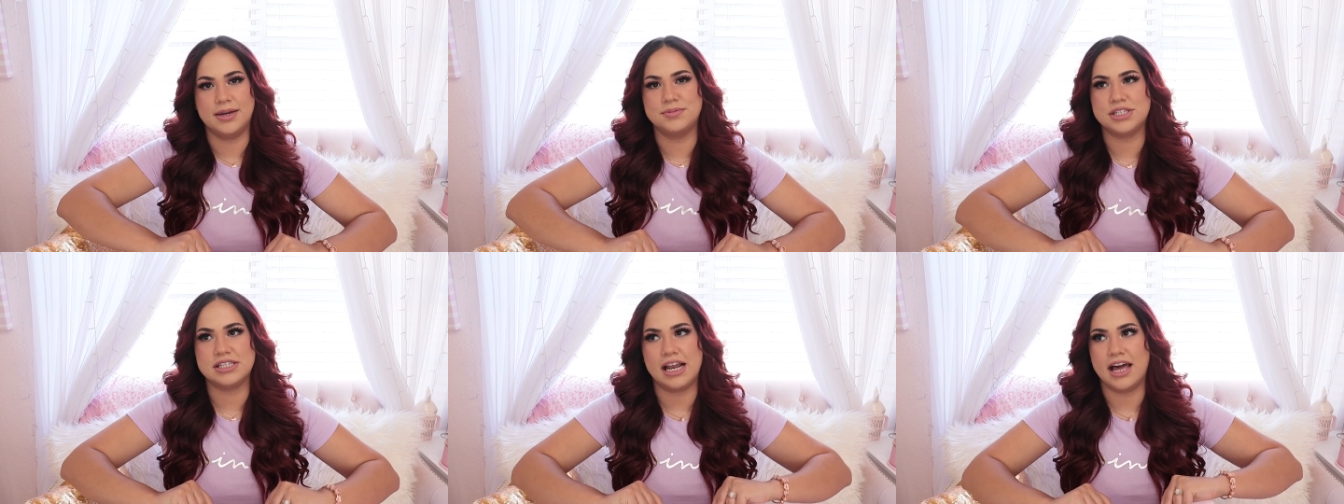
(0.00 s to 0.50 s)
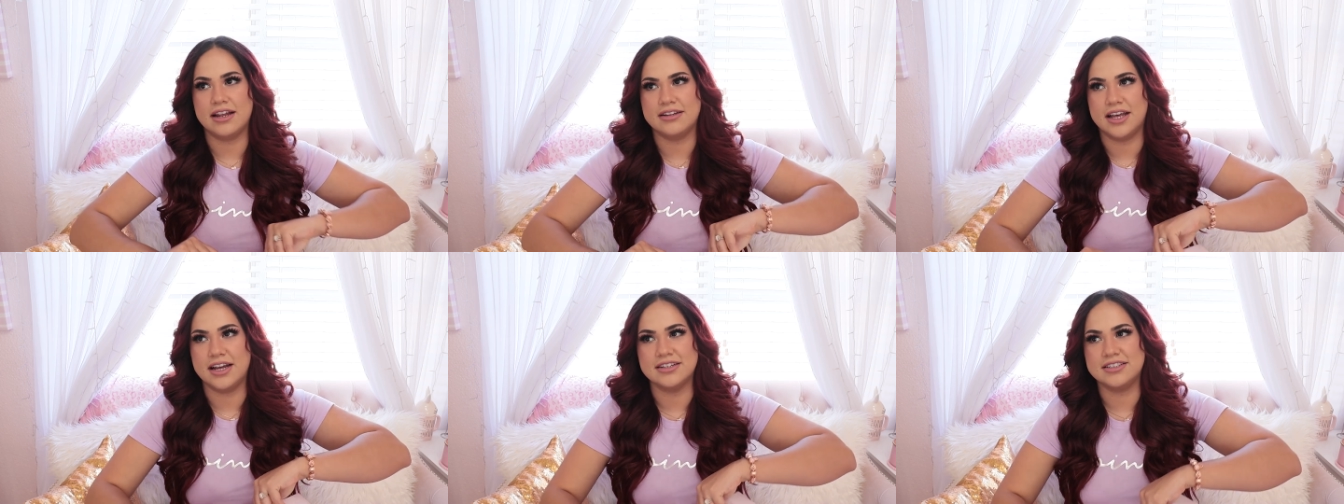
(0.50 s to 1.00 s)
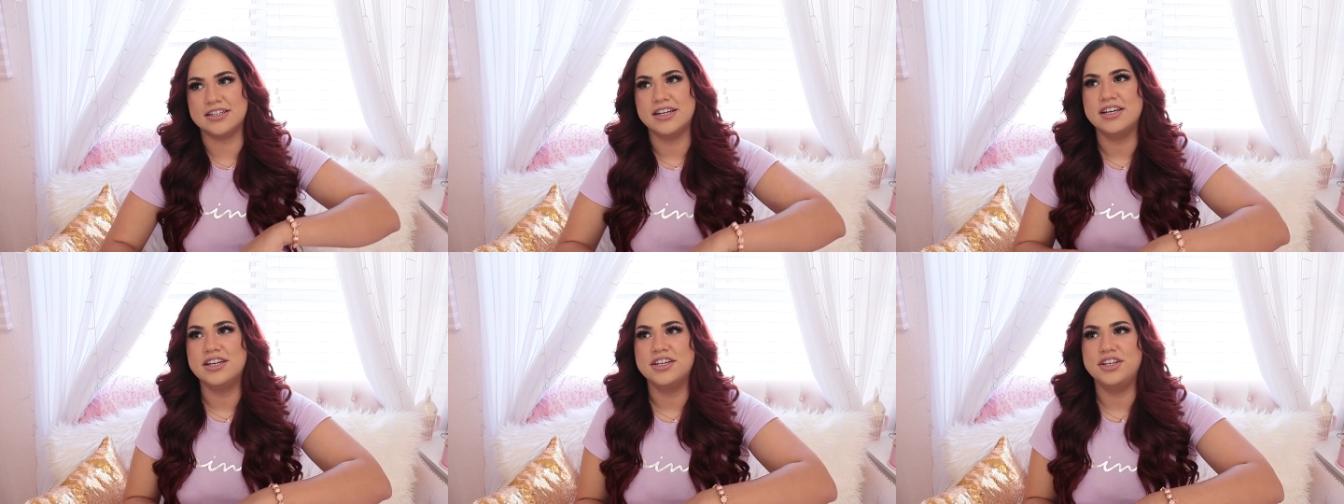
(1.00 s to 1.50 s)
I'm just glad that
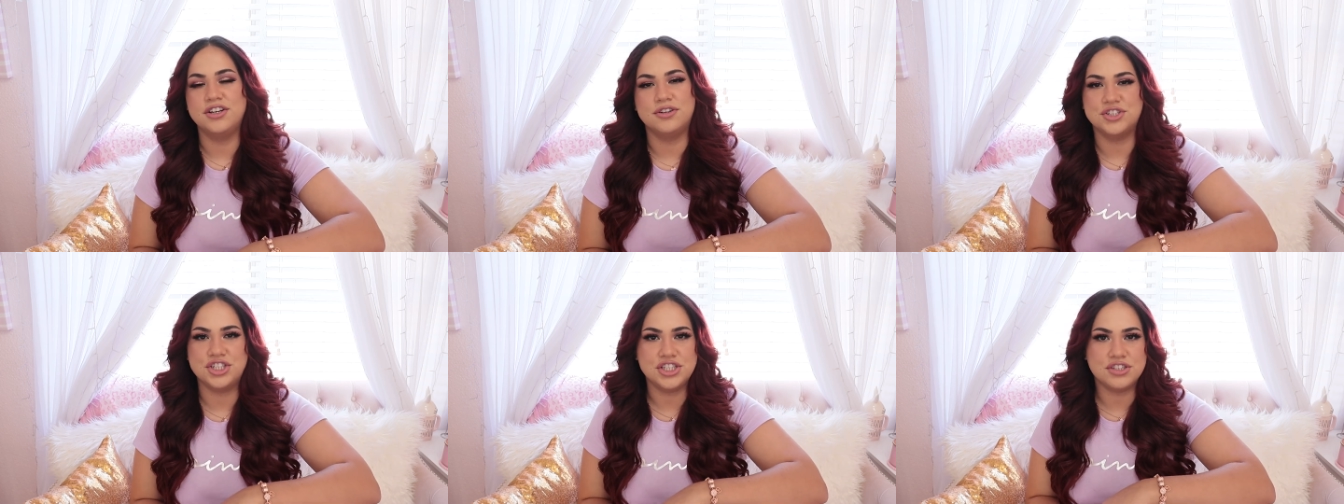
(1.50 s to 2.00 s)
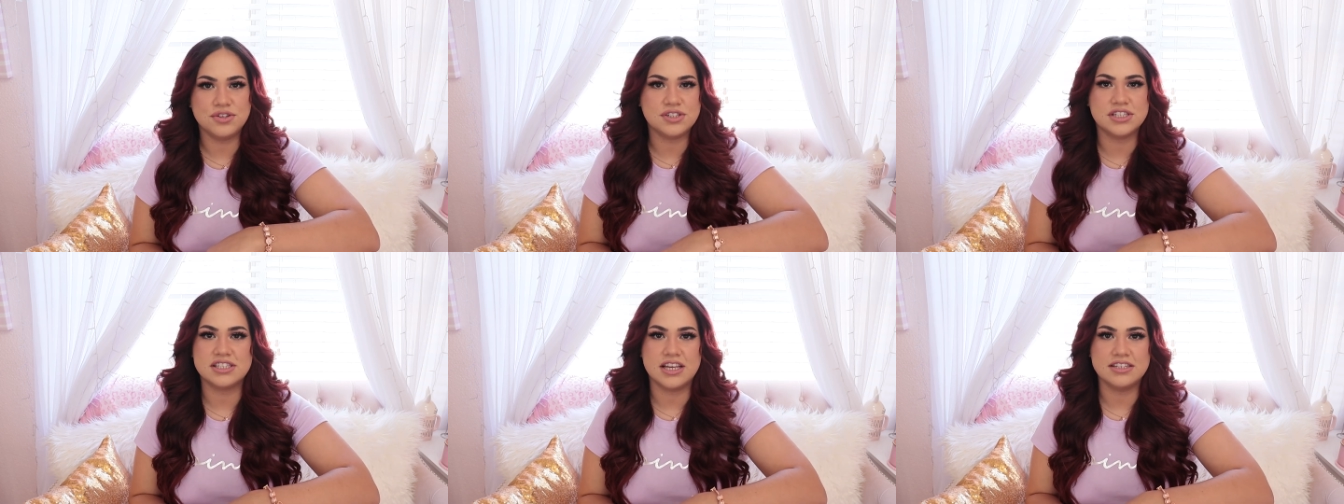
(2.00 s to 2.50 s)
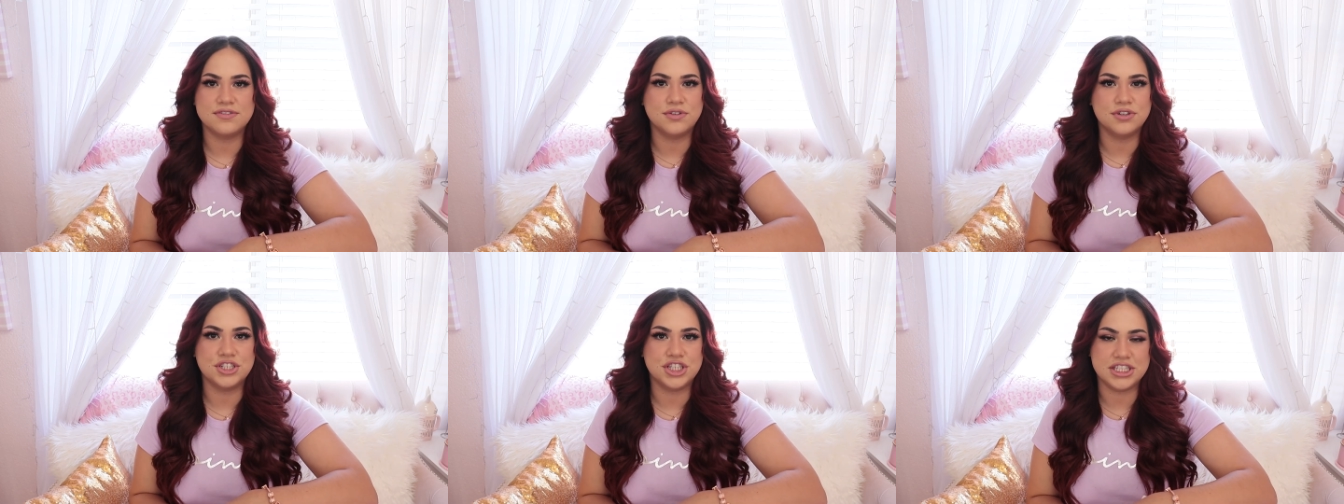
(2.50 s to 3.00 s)
you know she's so
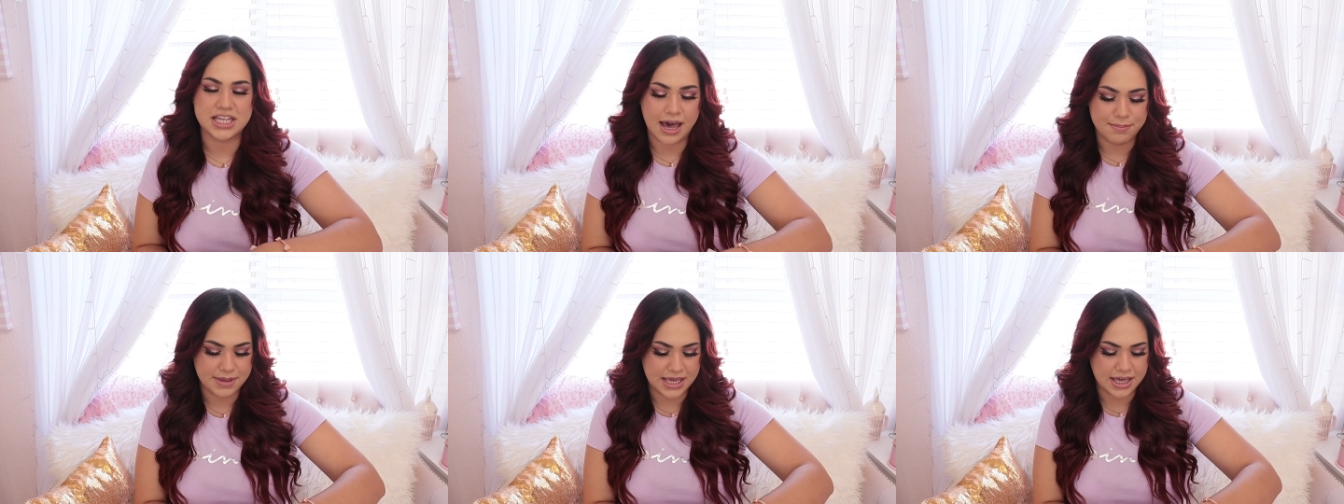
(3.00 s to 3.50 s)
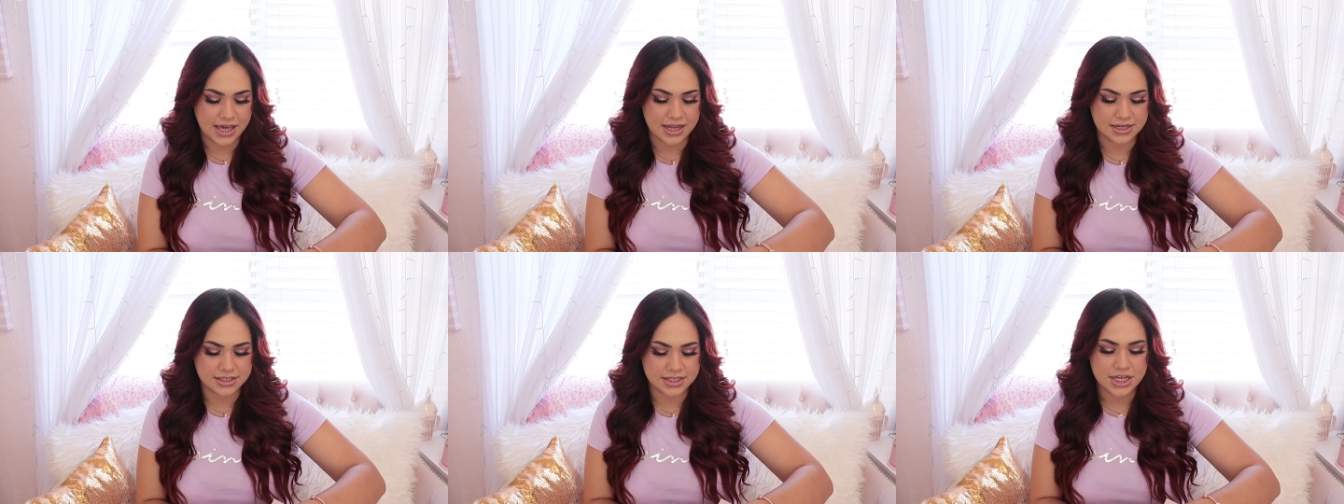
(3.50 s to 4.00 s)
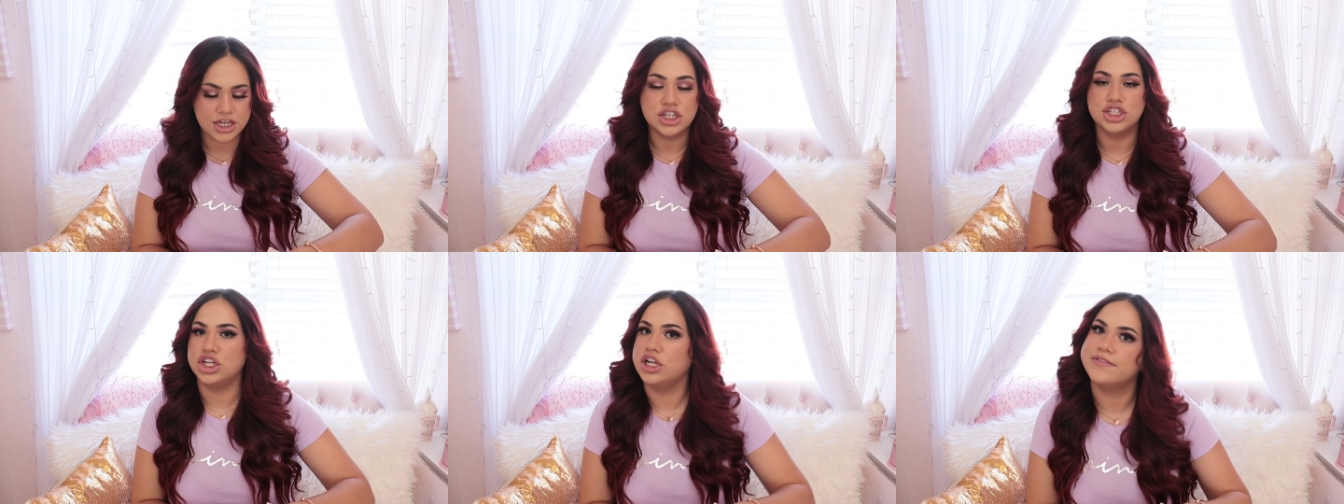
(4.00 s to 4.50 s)
successful and she's happy and
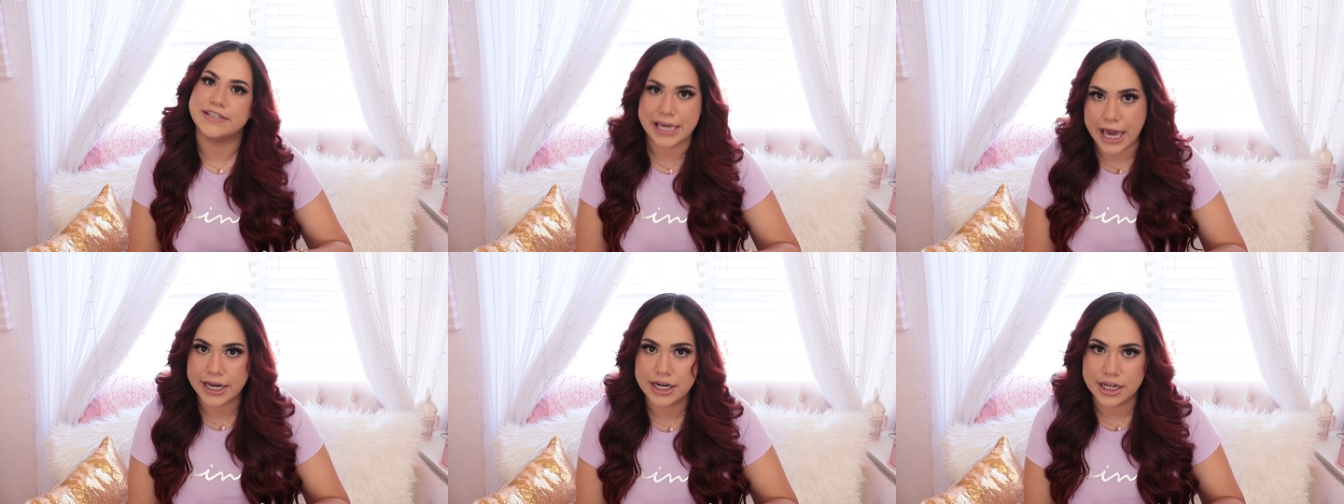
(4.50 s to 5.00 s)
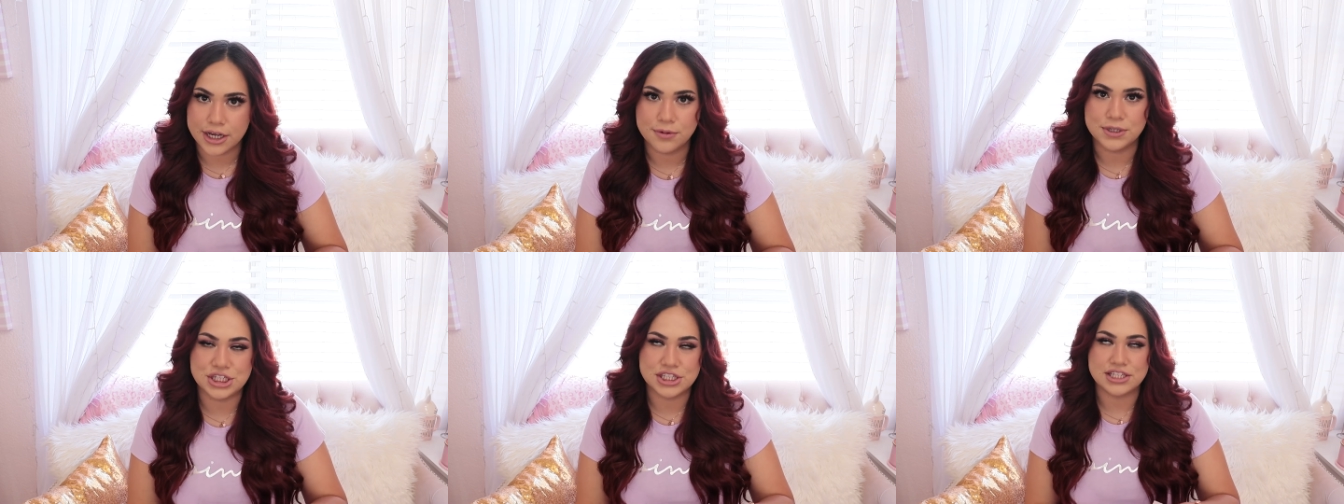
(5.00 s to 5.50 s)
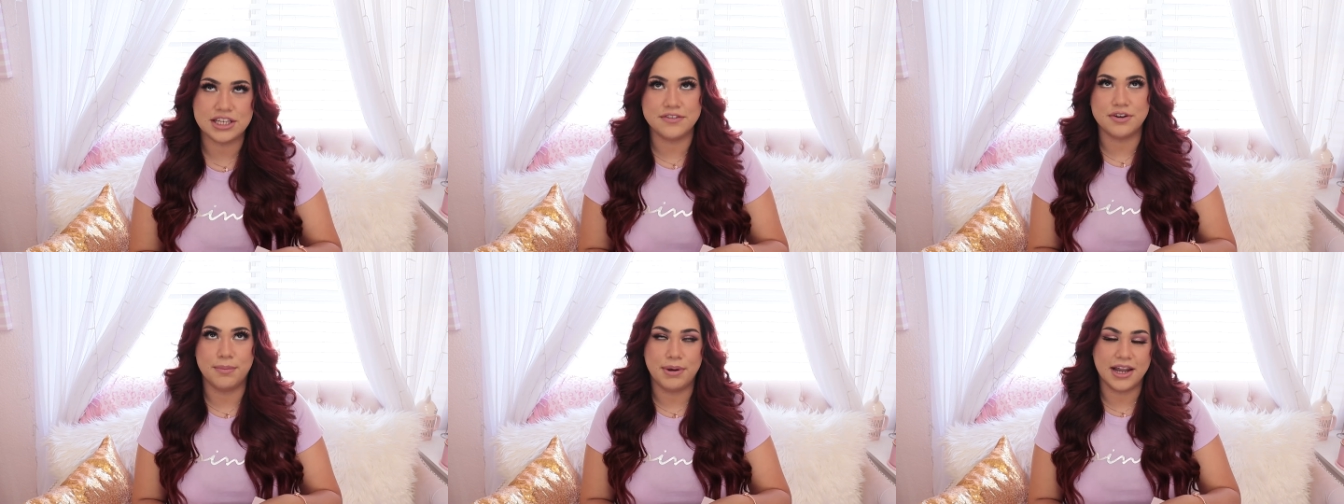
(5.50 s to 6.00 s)
she lives in Canada which is
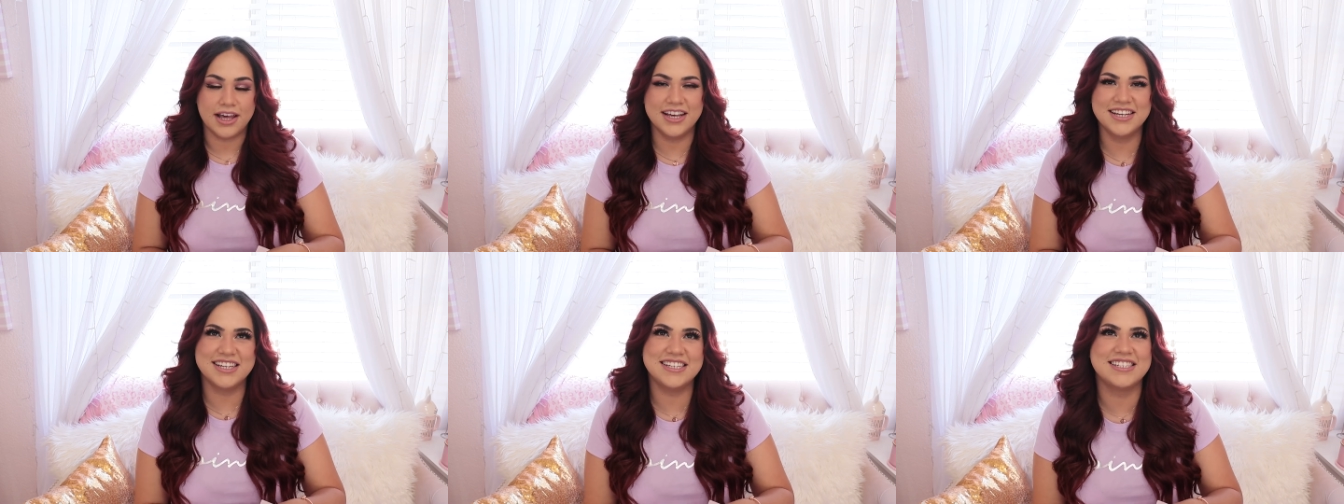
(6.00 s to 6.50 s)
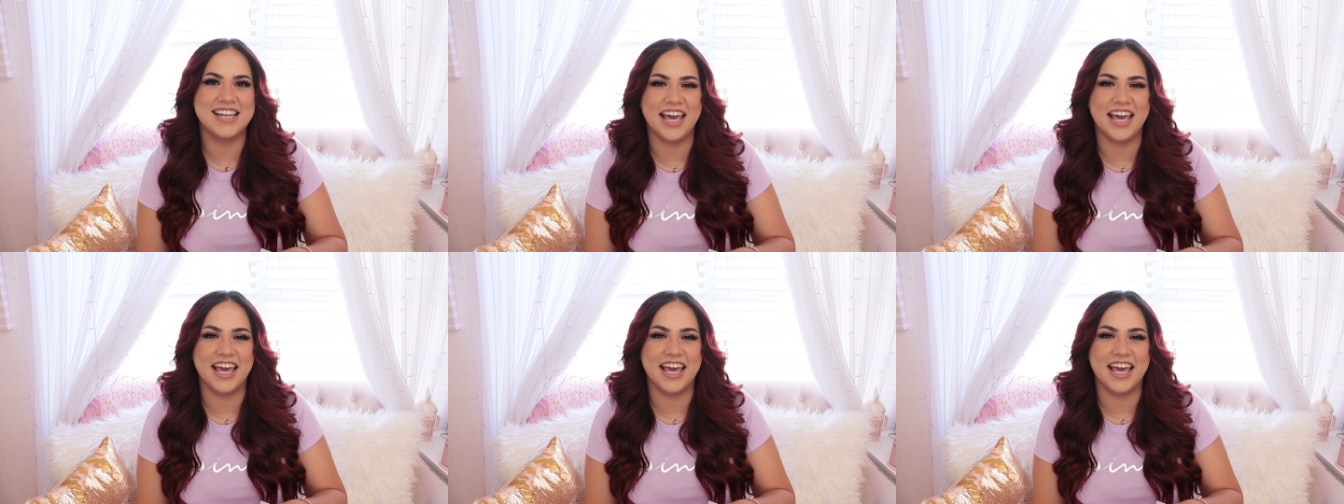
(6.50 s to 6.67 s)
even a plus